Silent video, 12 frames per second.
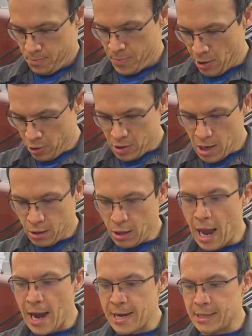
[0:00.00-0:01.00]
parallel
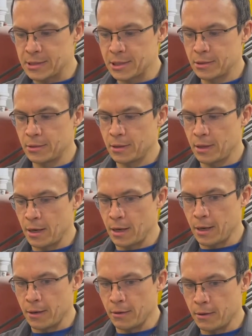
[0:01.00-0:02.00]
lines
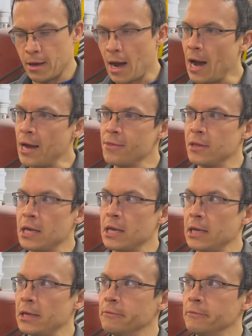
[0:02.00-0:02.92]
on the